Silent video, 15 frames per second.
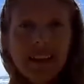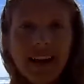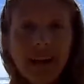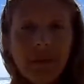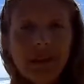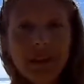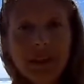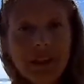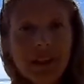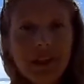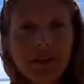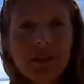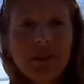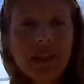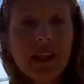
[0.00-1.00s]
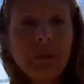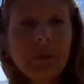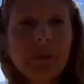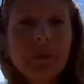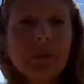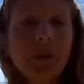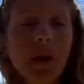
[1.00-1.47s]
I mean, you can also set up
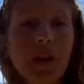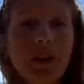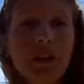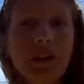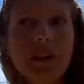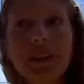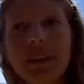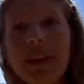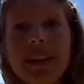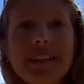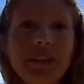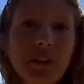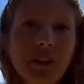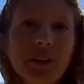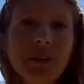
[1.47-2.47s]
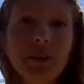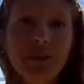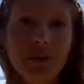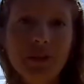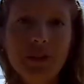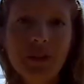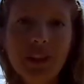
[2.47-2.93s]
group questions, and that's
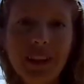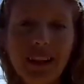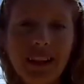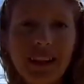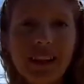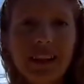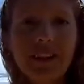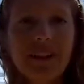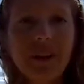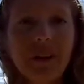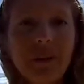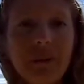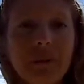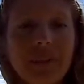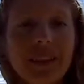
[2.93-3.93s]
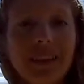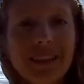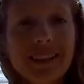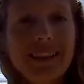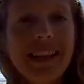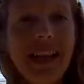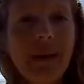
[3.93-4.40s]
huge. So, this
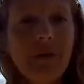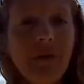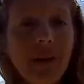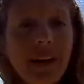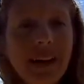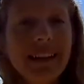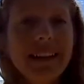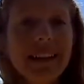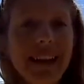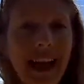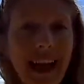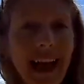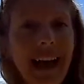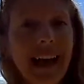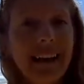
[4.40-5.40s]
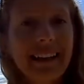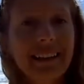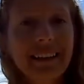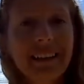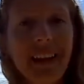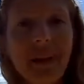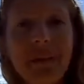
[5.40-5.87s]
is that one hack
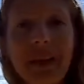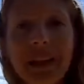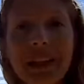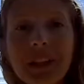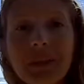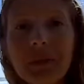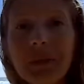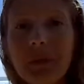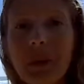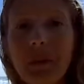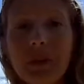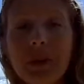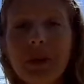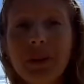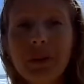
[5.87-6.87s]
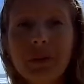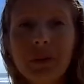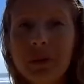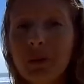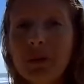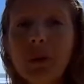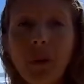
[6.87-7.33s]
that many group member
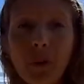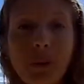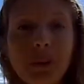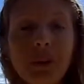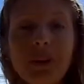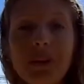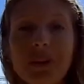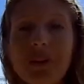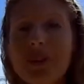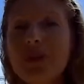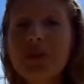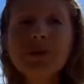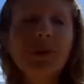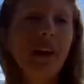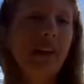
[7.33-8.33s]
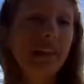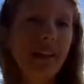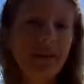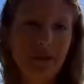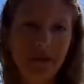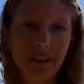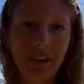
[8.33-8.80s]
group owners do not
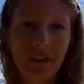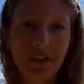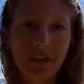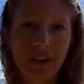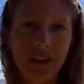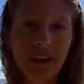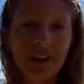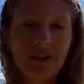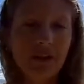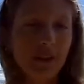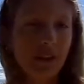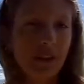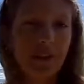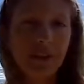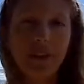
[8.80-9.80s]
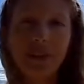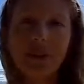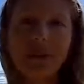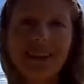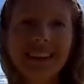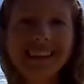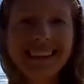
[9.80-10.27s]
leverage so here you
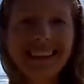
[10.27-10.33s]
go.